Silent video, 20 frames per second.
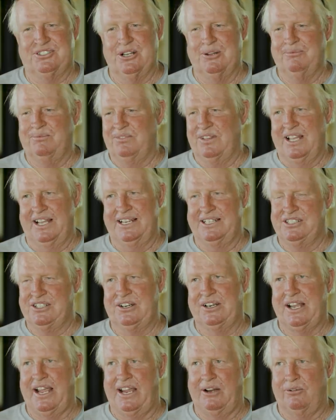some things you
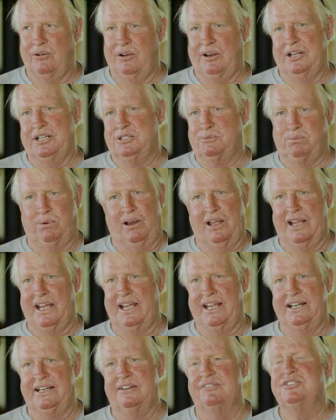can't really
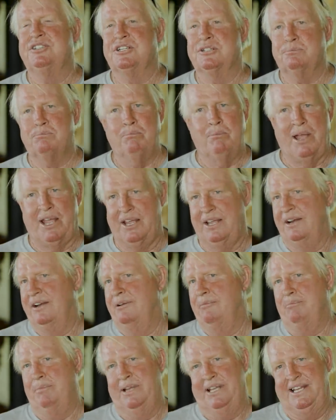explain. They're just meant
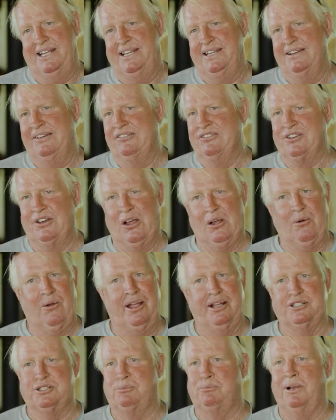to be. Here's no
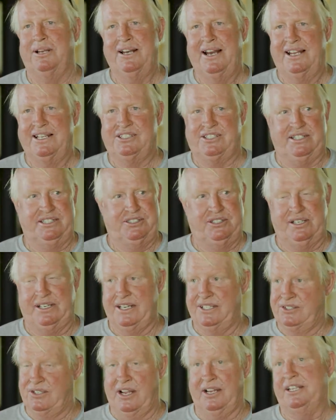explanation. I
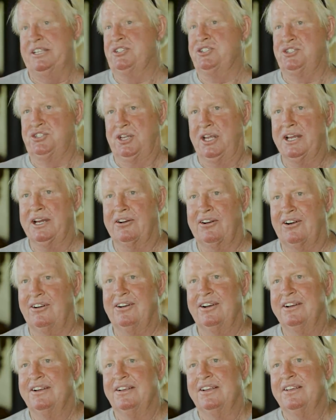guess like a singer
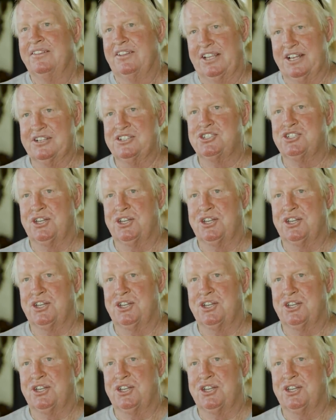can